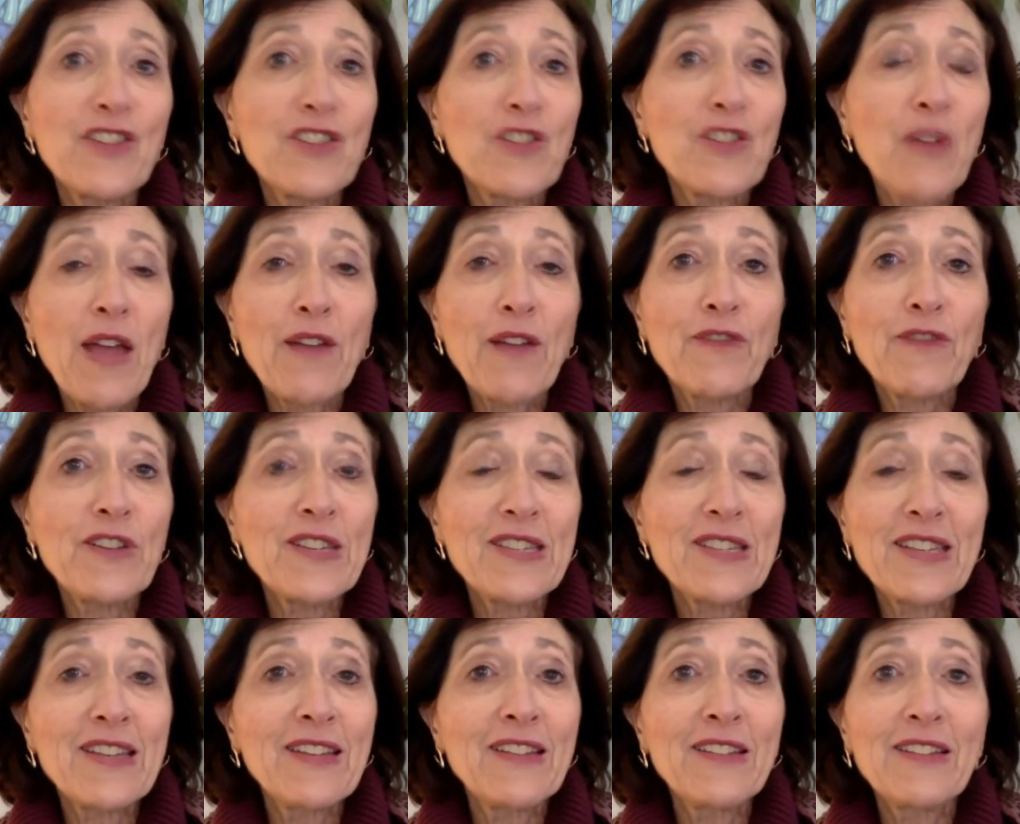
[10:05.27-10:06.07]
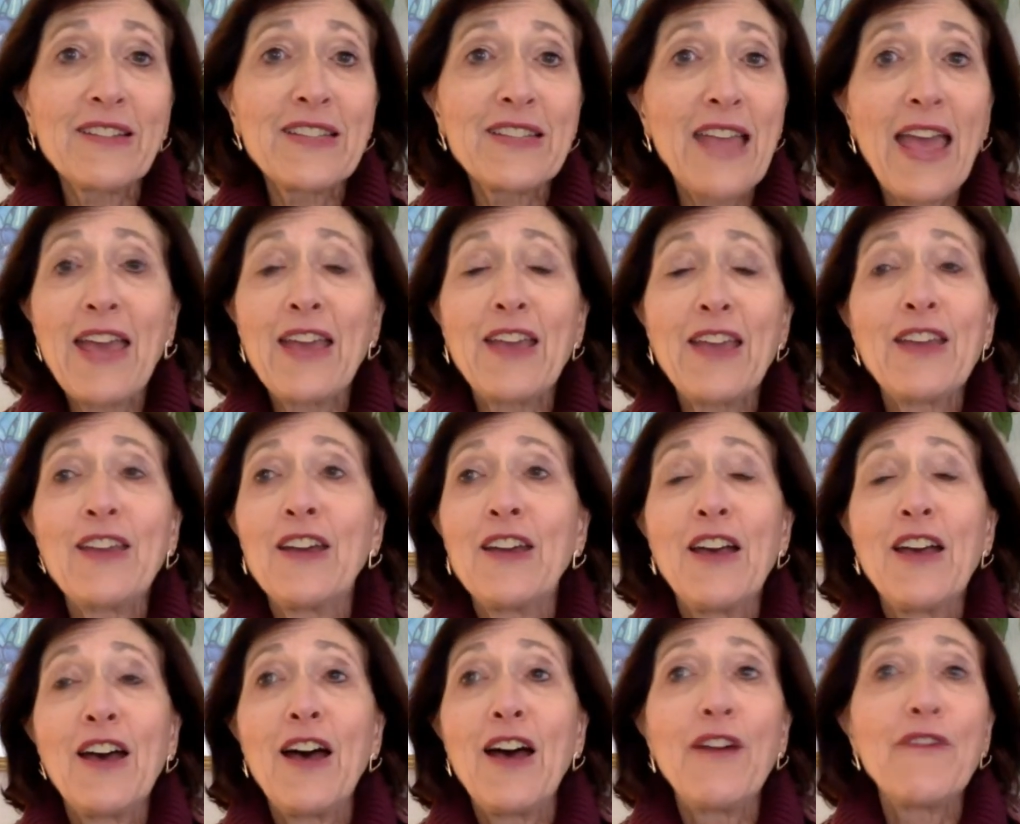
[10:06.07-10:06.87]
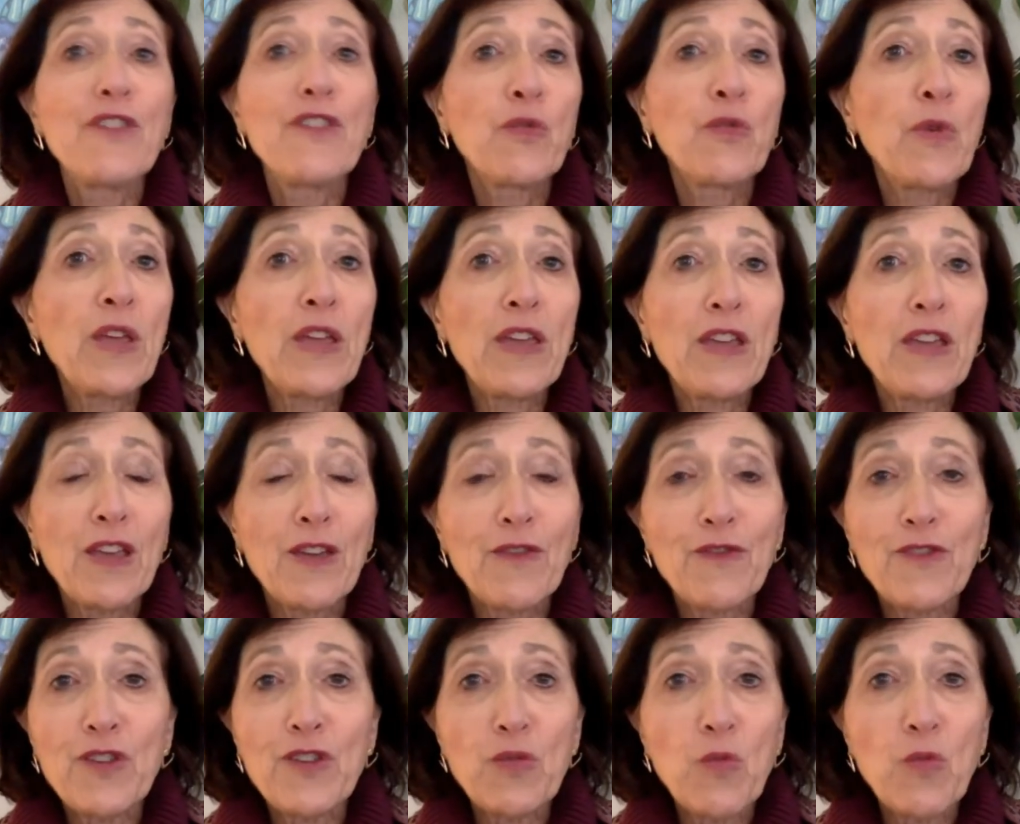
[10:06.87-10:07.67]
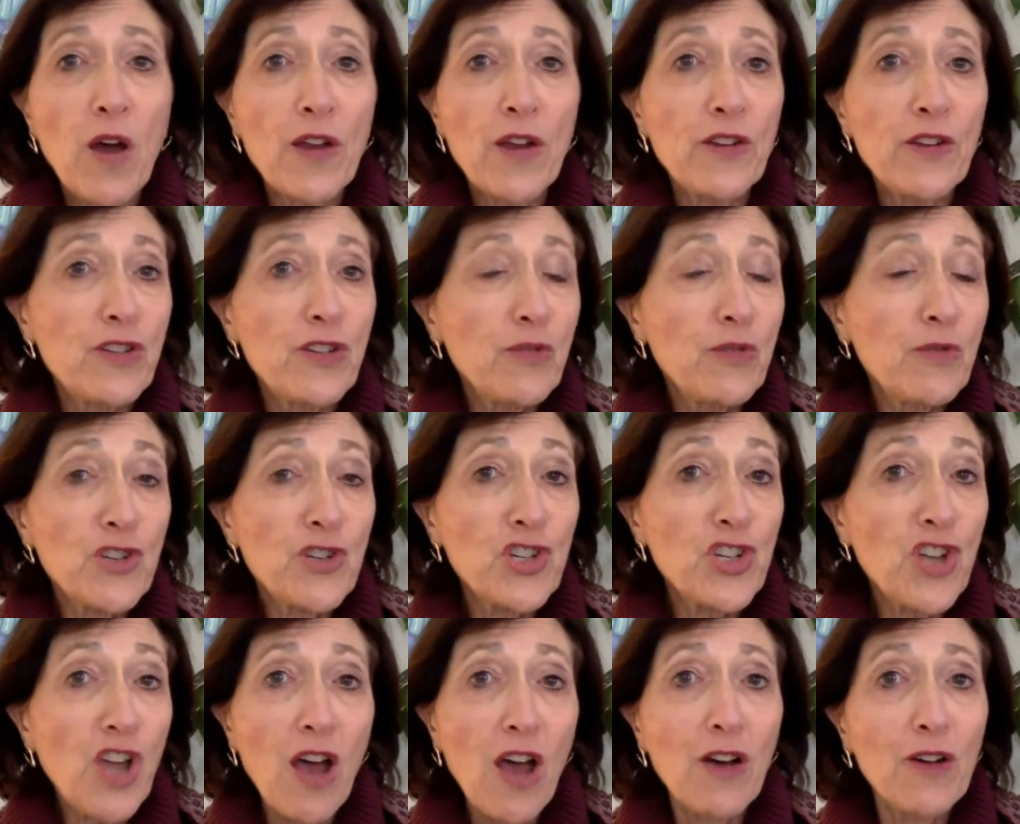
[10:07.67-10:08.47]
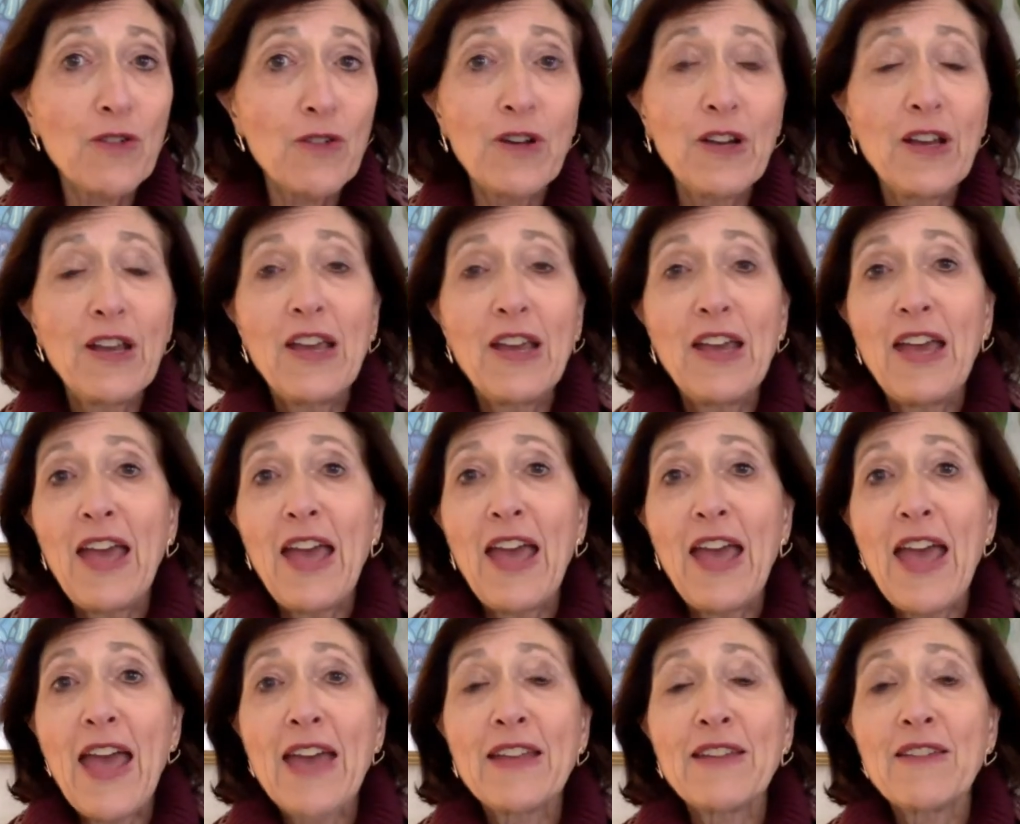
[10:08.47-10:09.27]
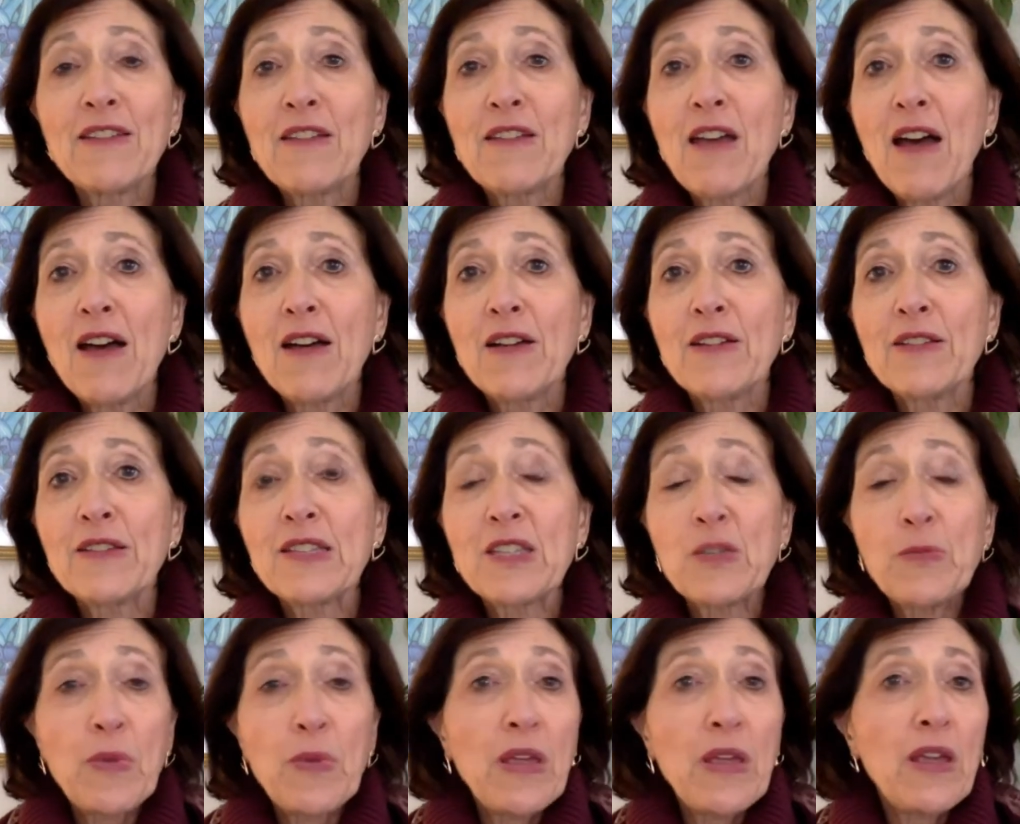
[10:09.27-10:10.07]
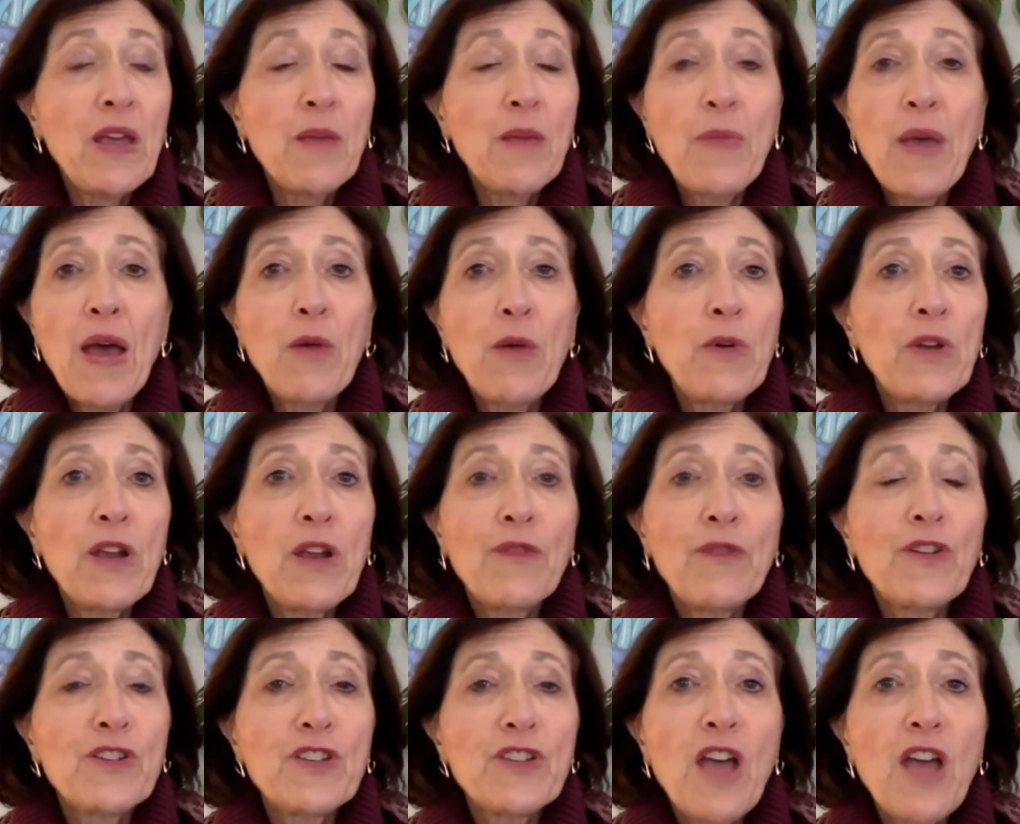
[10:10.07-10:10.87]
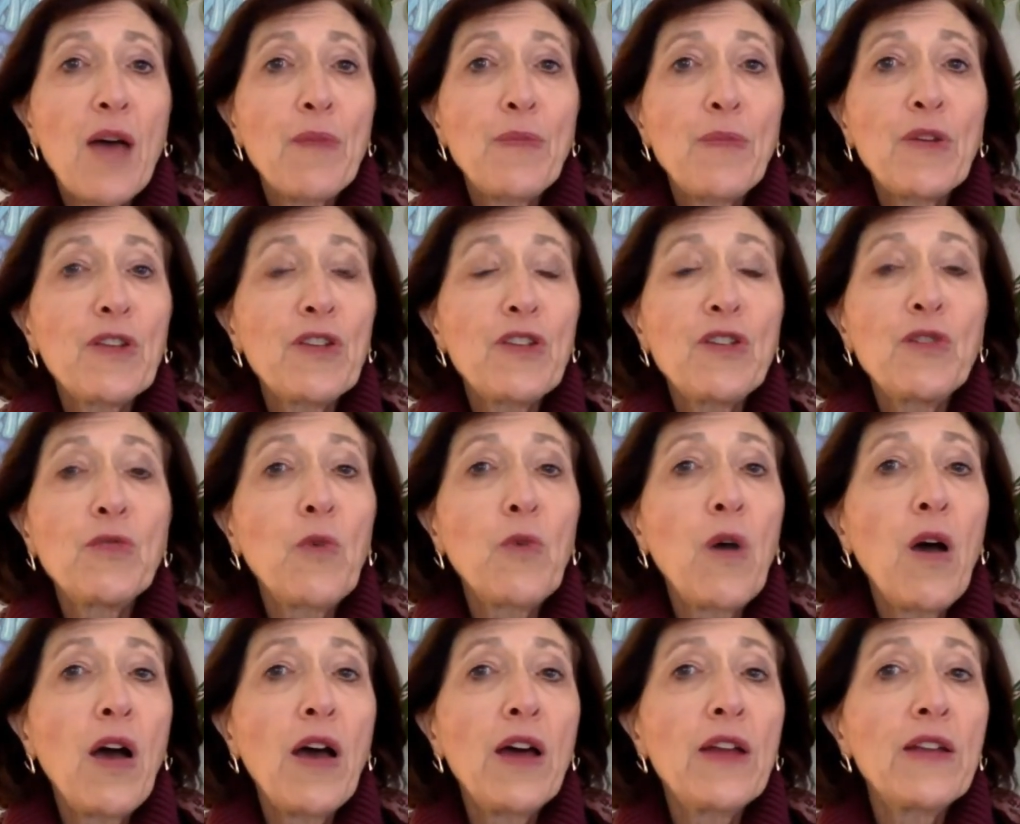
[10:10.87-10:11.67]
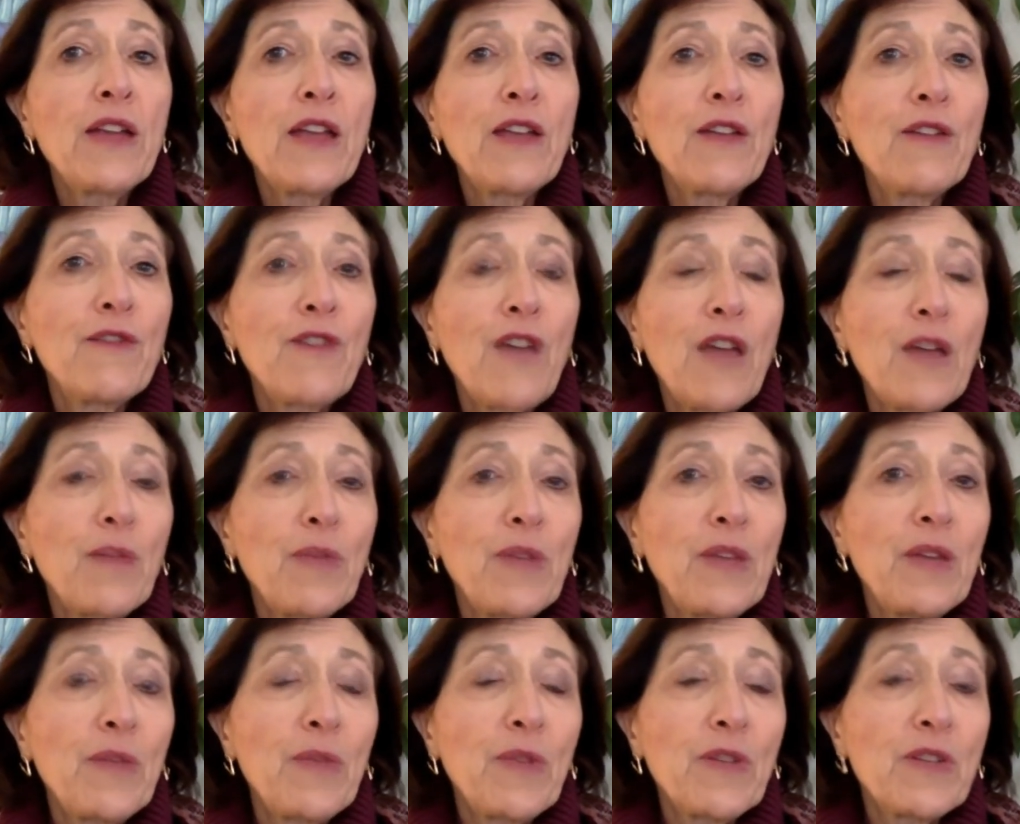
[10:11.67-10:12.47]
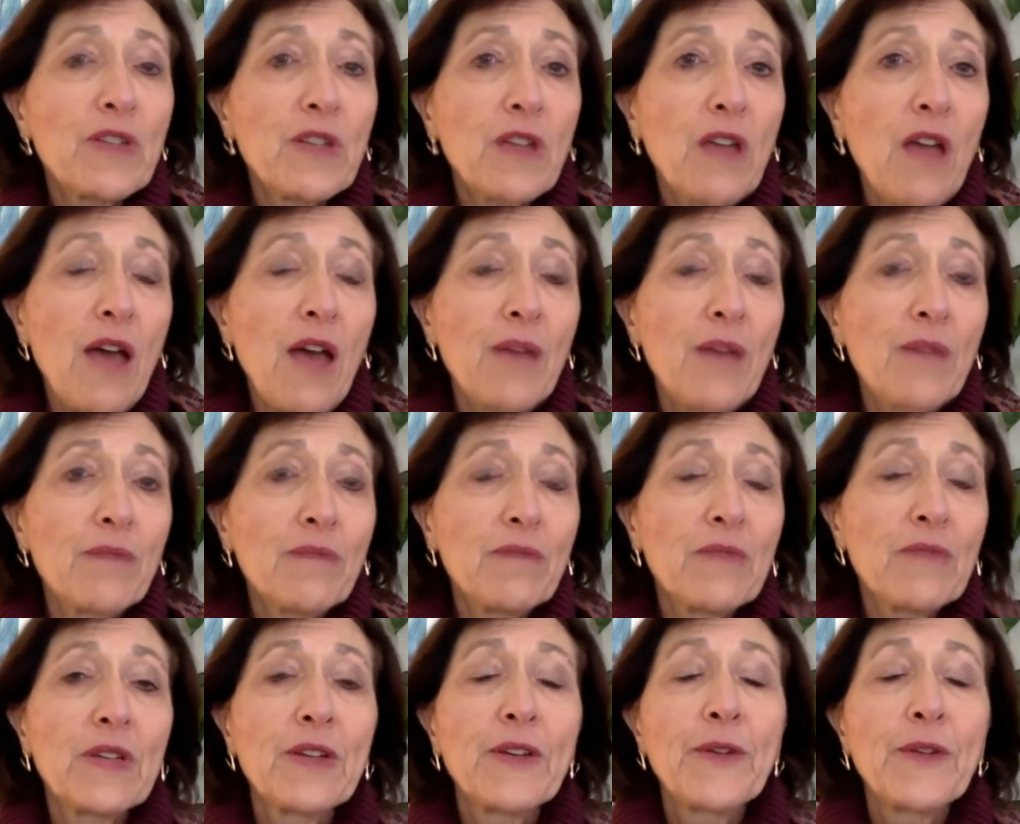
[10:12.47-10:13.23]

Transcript: So every single day of the week, if you want to do a show and uh, speak about whatever topic you want and invite people to come.